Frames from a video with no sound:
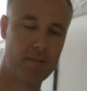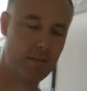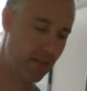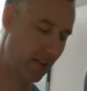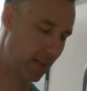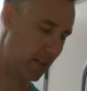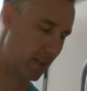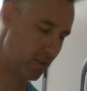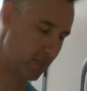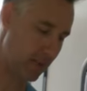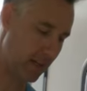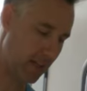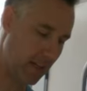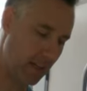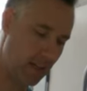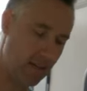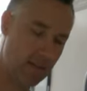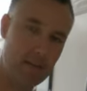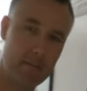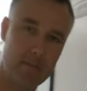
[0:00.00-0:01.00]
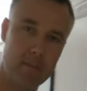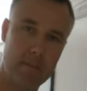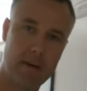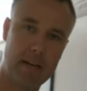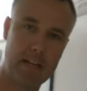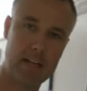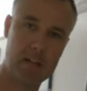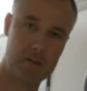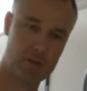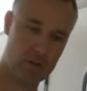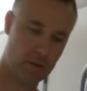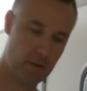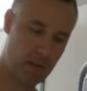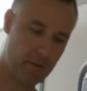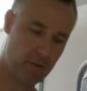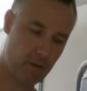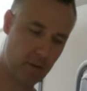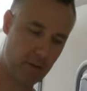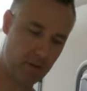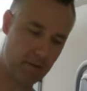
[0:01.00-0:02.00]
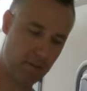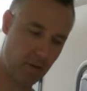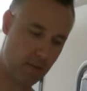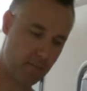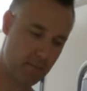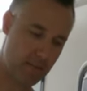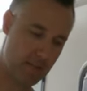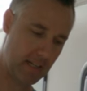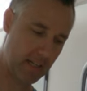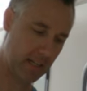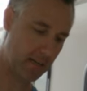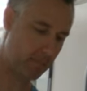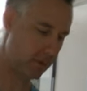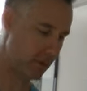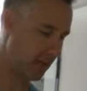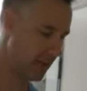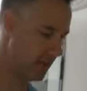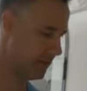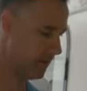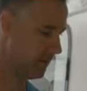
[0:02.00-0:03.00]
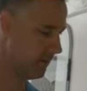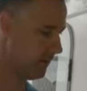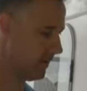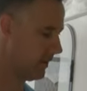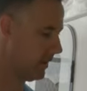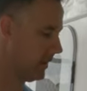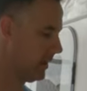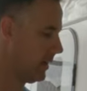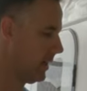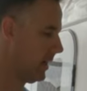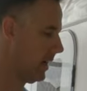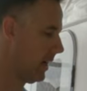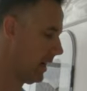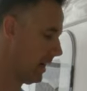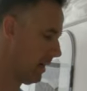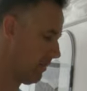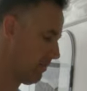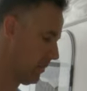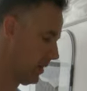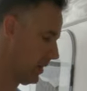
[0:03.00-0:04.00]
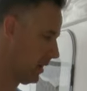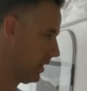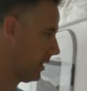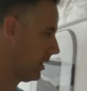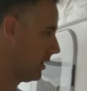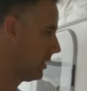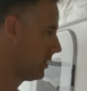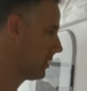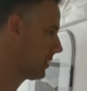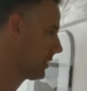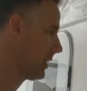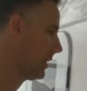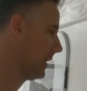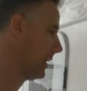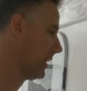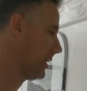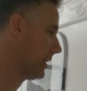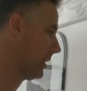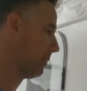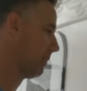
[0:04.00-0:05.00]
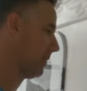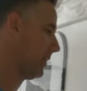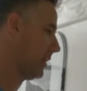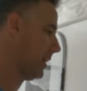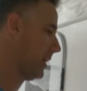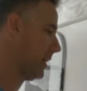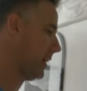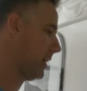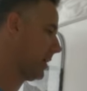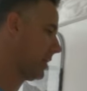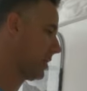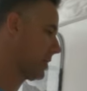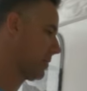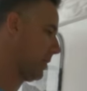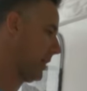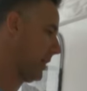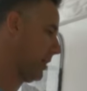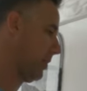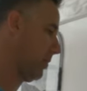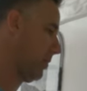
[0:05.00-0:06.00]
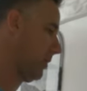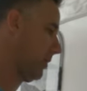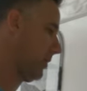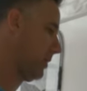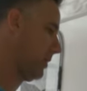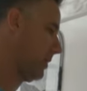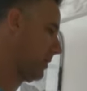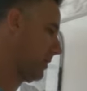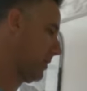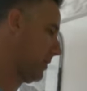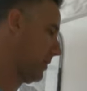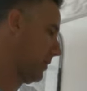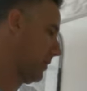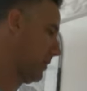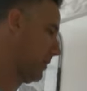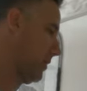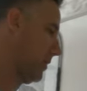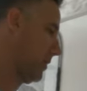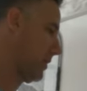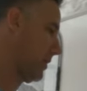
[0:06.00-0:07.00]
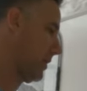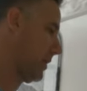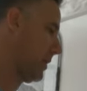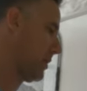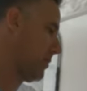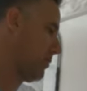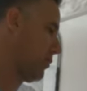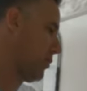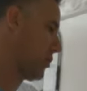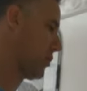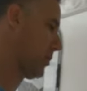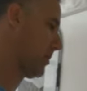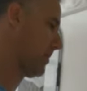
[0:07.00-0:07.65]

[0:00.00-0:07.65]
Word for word: of fitting the speaker, making sure you've got the foam seal in place. Just connect up the speaker wires, so they just push